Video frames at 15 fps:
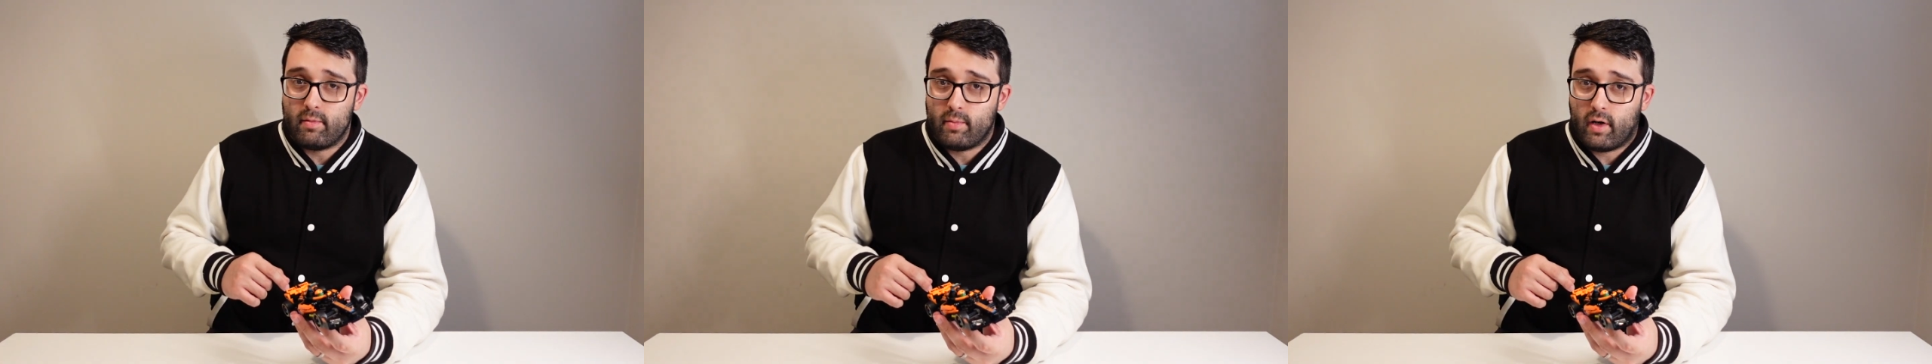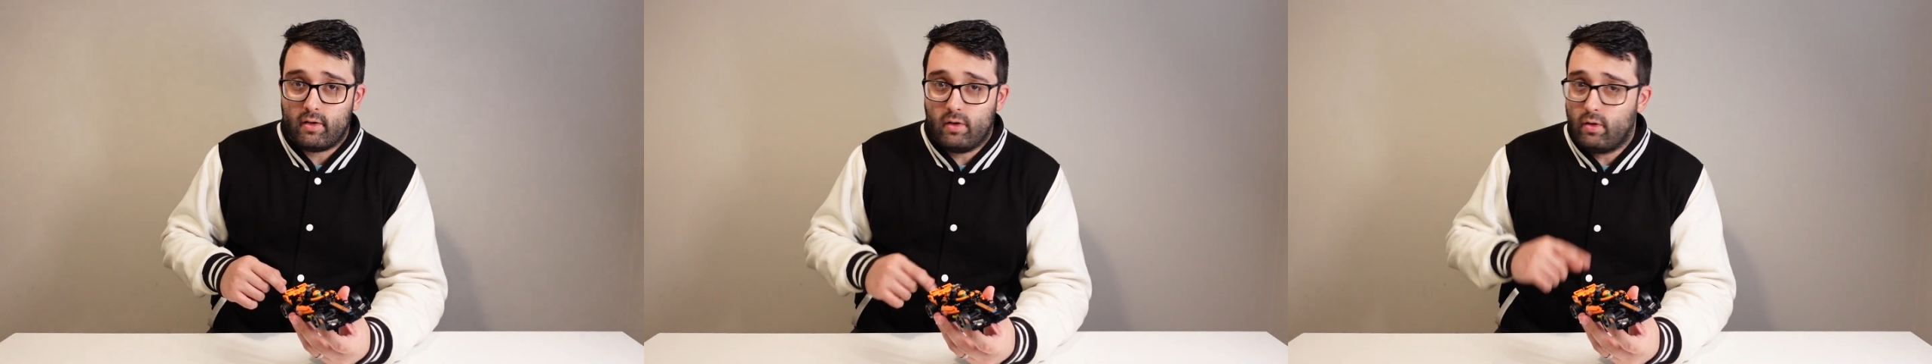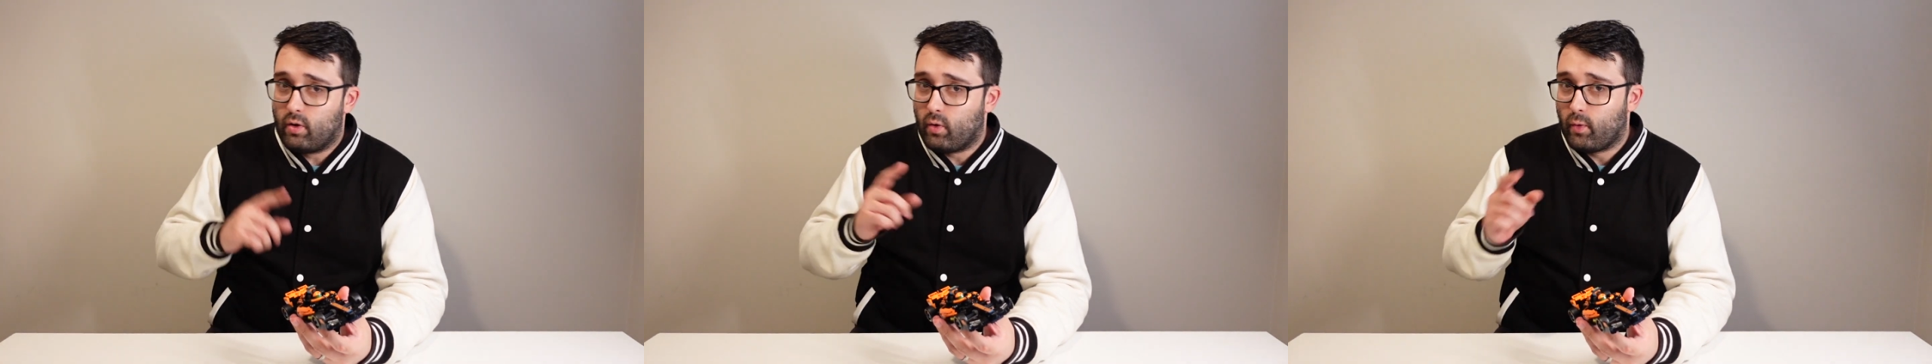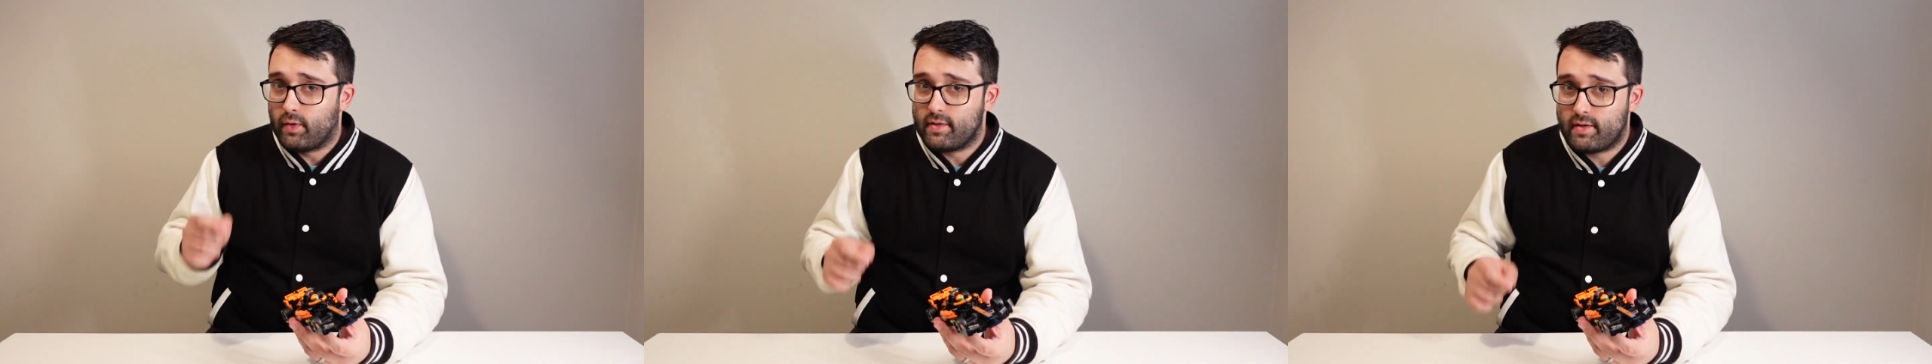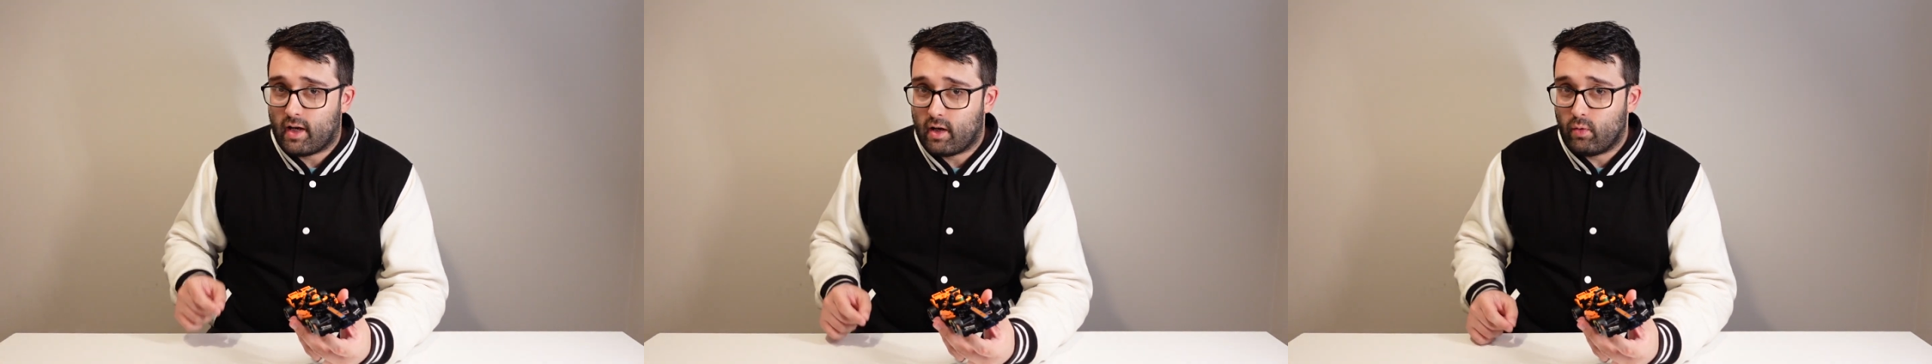Potter or
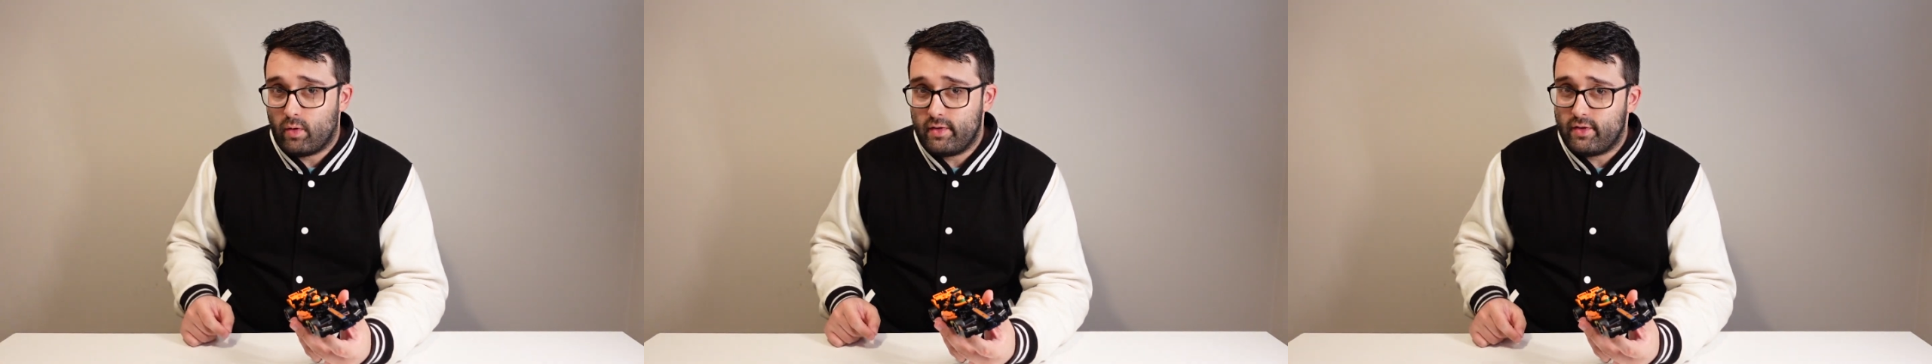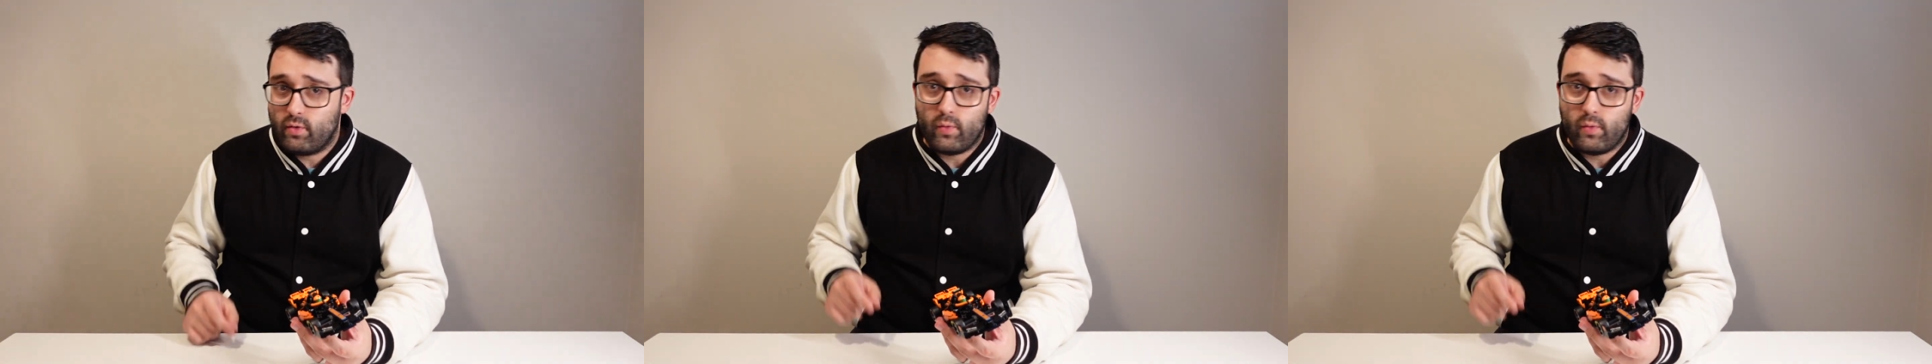Star Wars,